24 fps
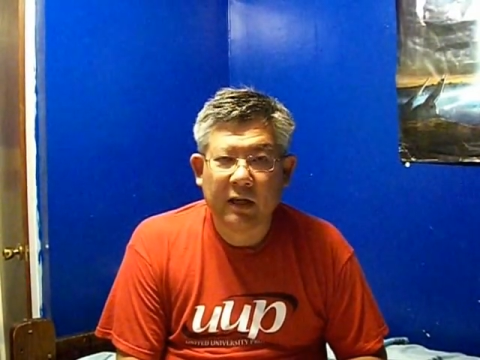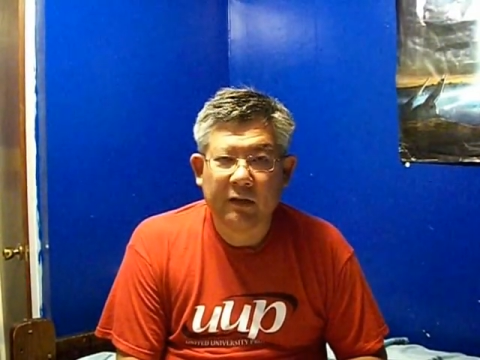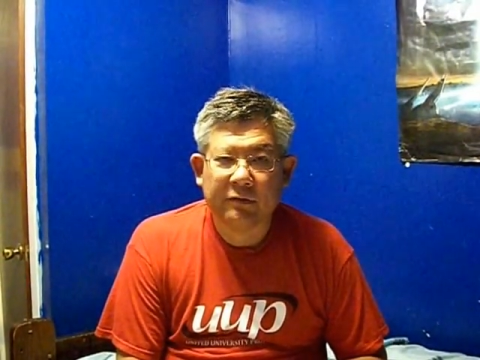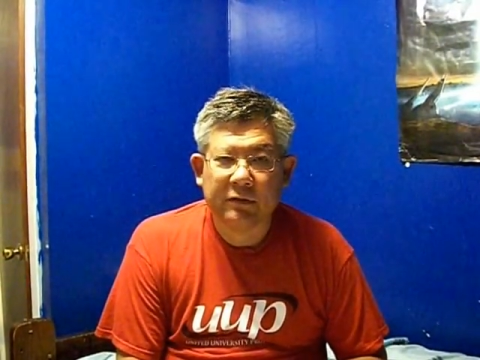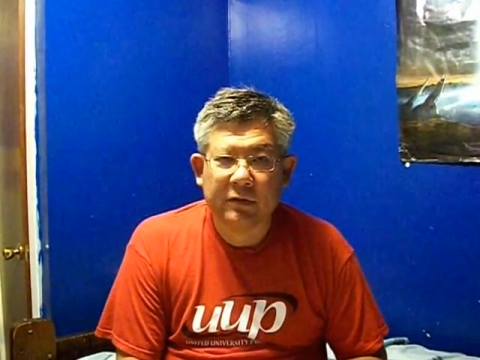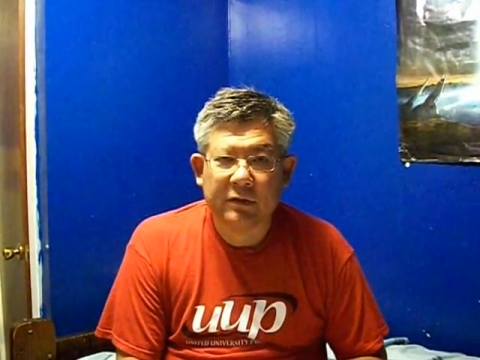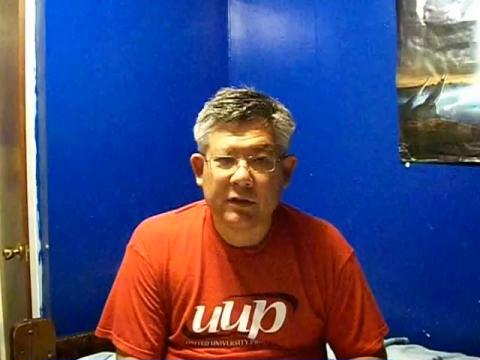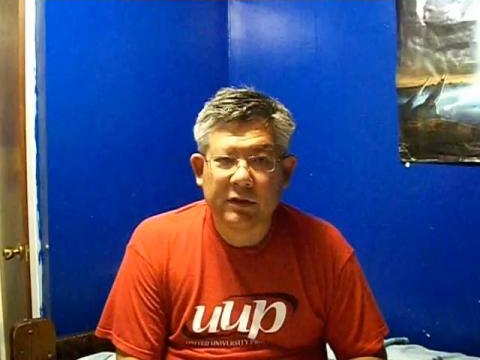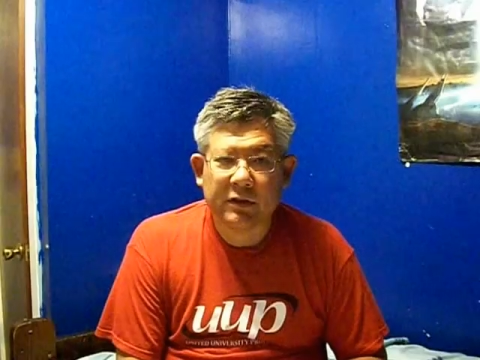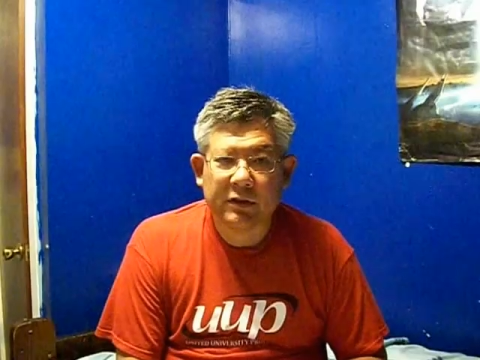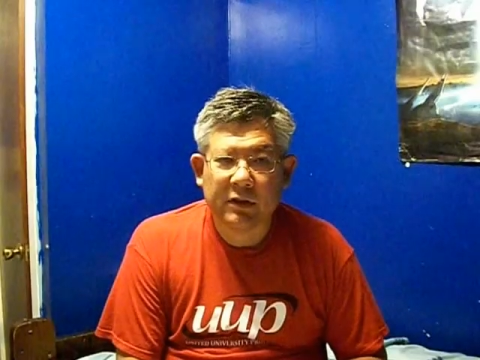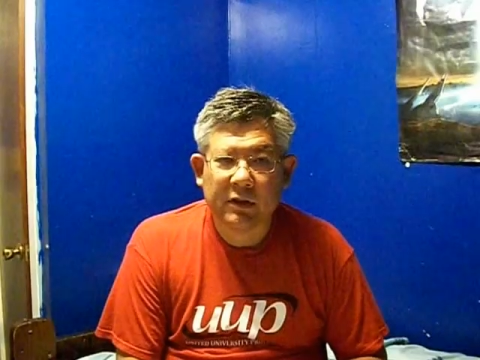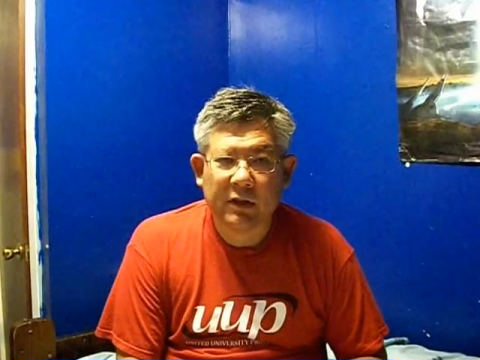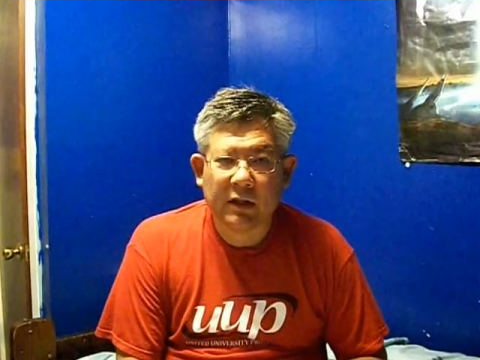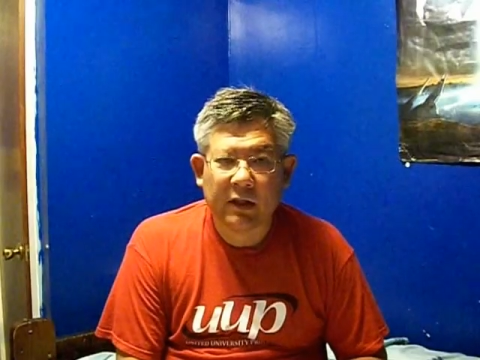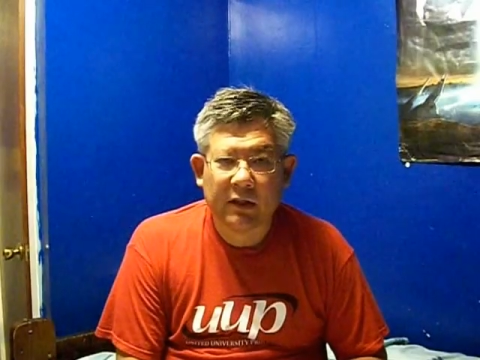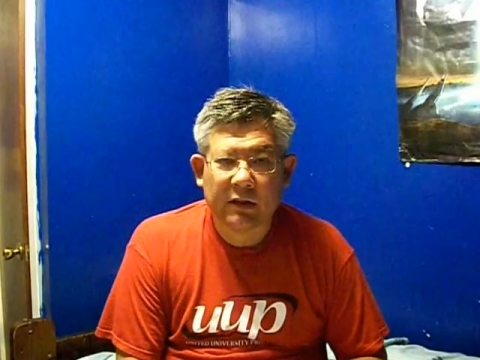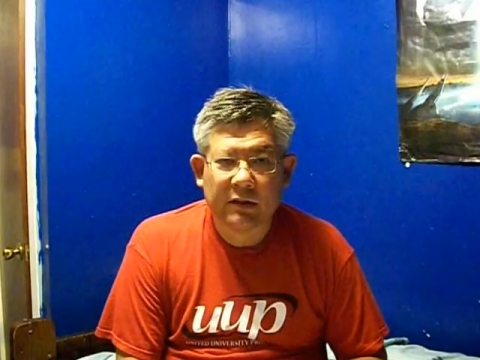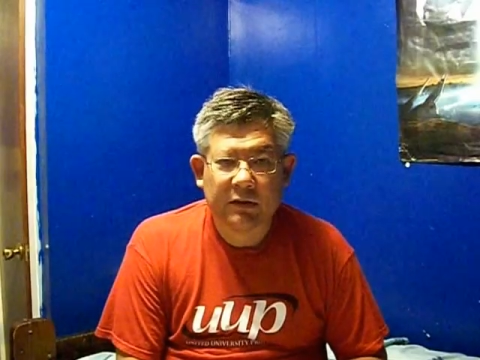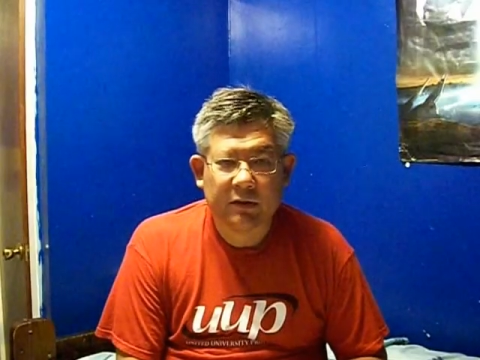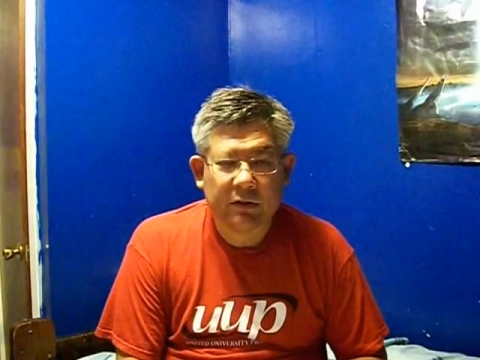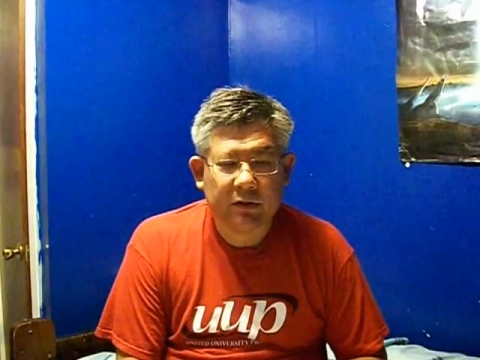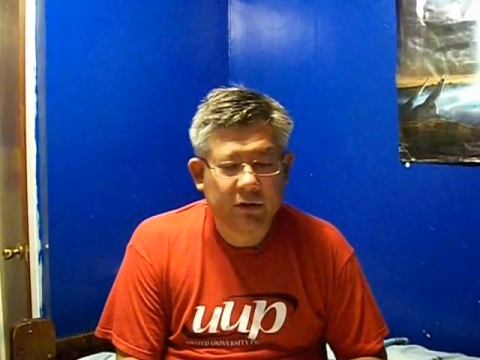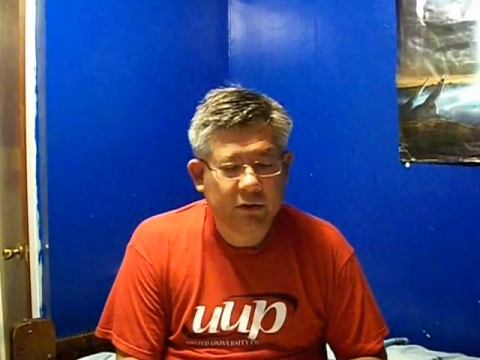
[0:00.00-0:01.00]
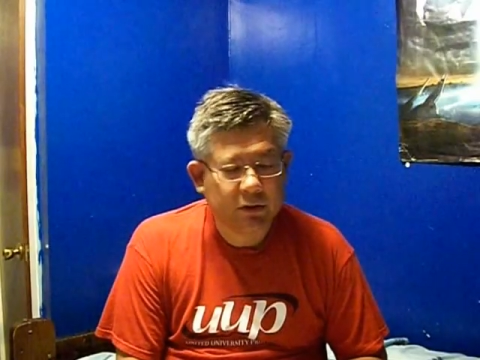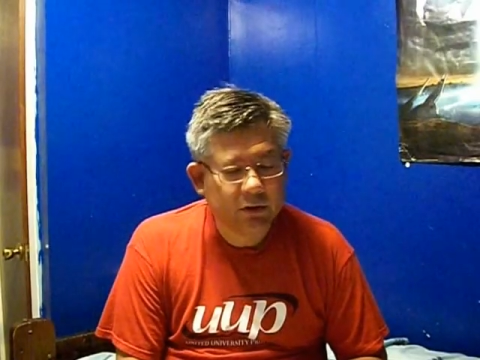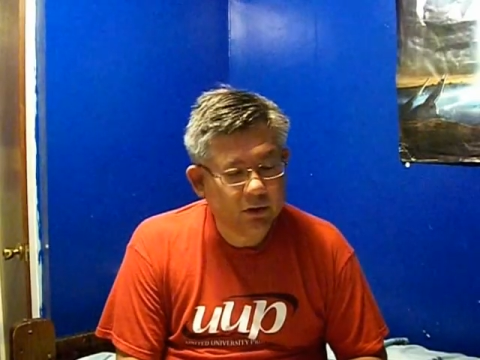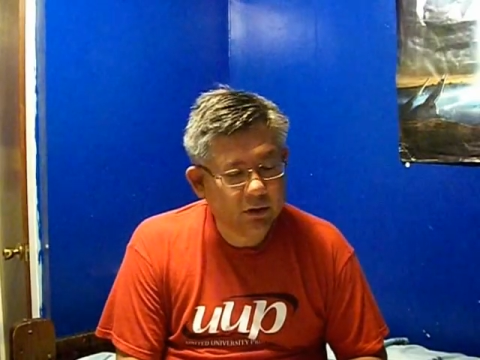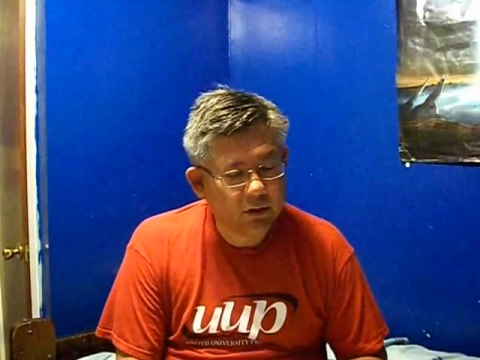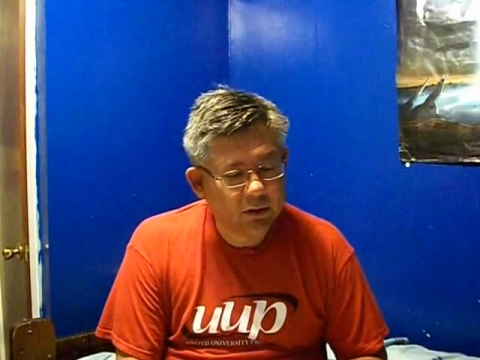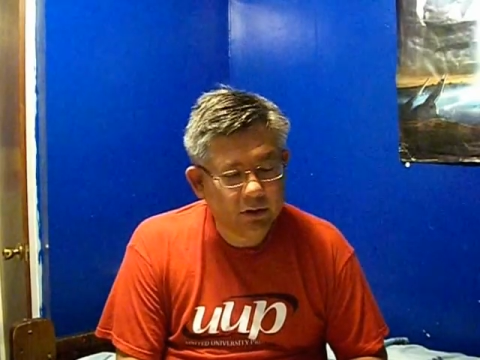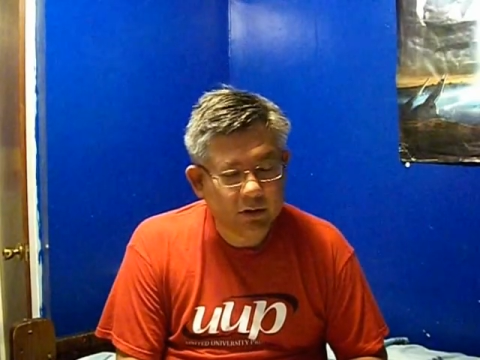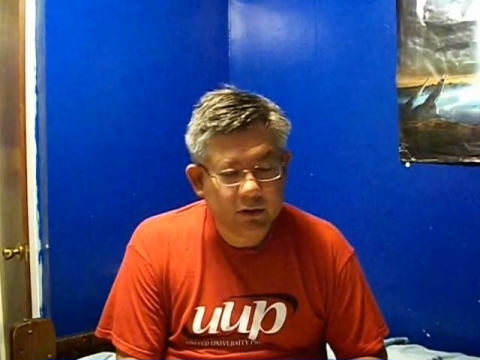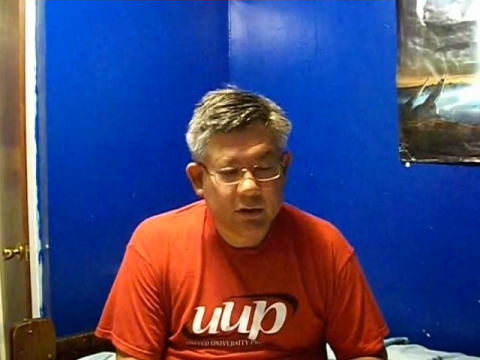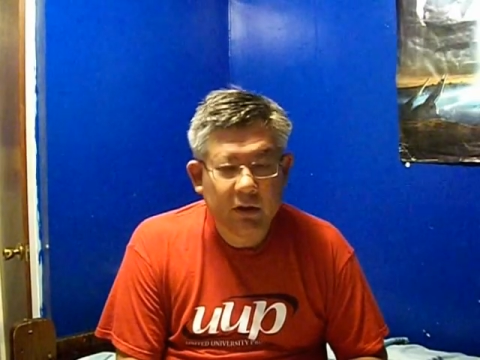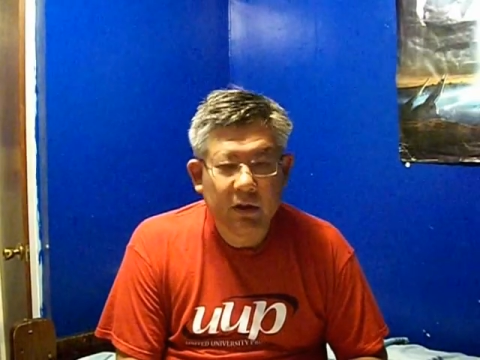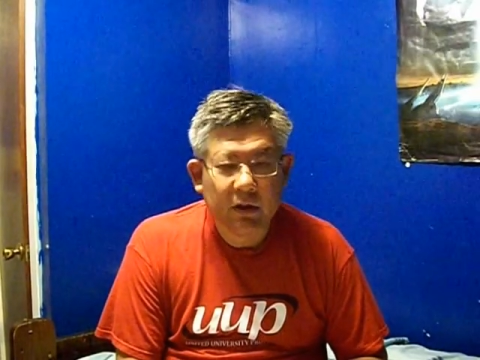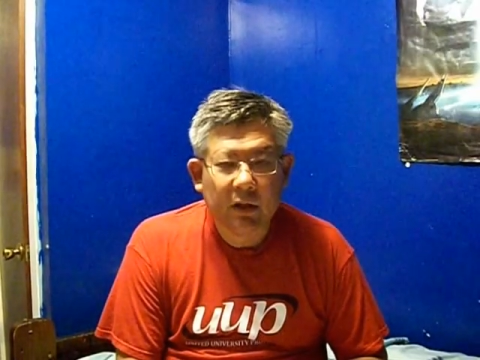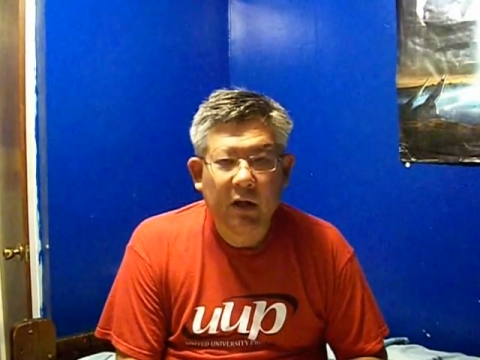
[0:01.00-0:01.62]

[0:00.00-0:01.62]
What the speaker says: after this class, geez,